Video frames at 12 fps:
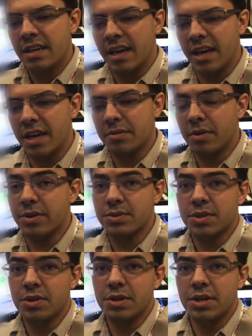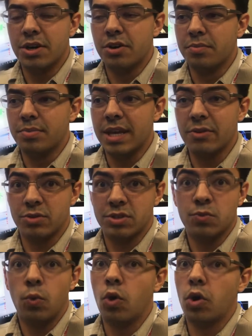and also, you know, they were
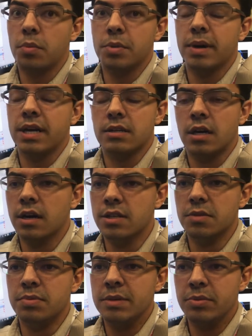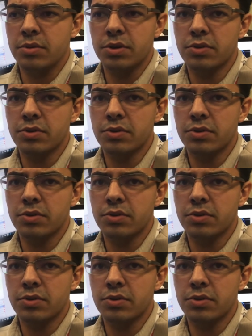swarmed by tons of people.